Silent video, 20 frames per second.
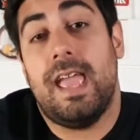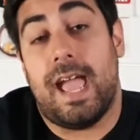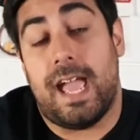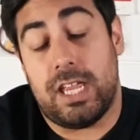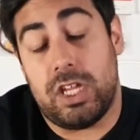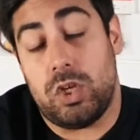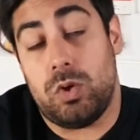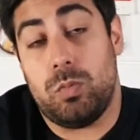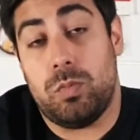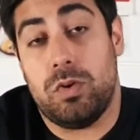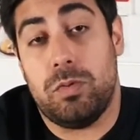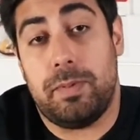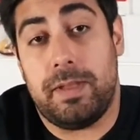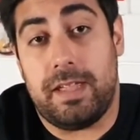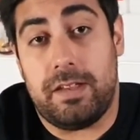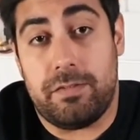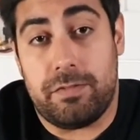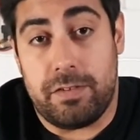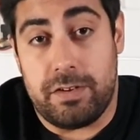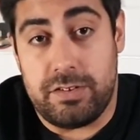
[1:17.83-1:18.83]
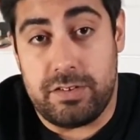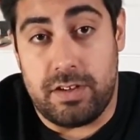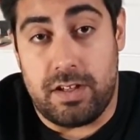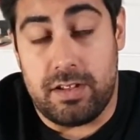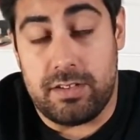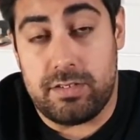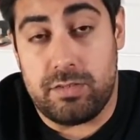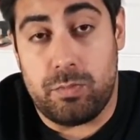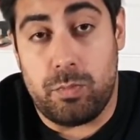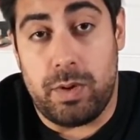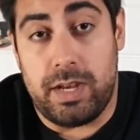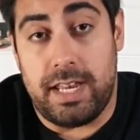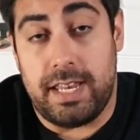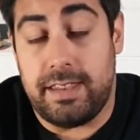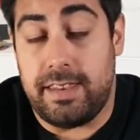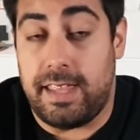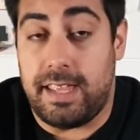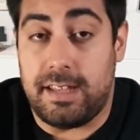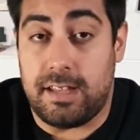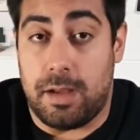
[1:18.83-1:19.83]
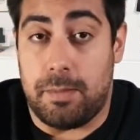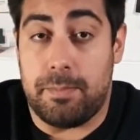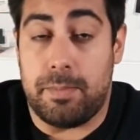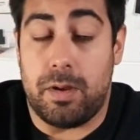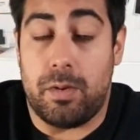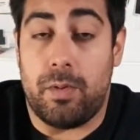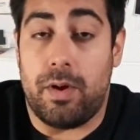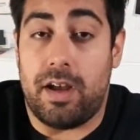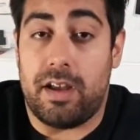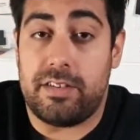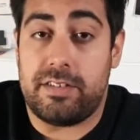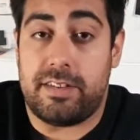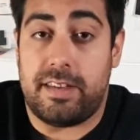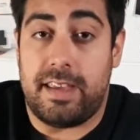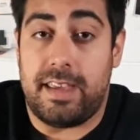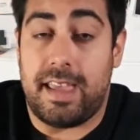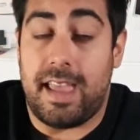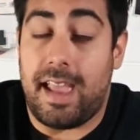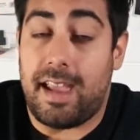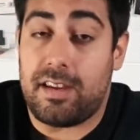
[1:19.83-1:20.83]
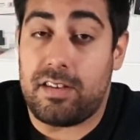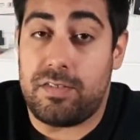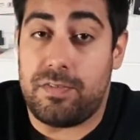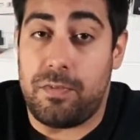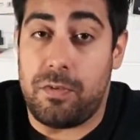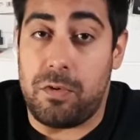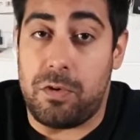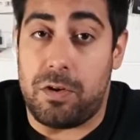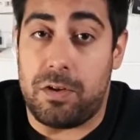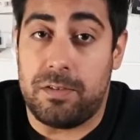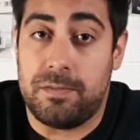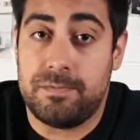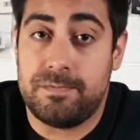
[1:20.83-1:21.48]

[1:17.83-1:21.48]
and you will be in for a chance of winning the Dumbo RC X4.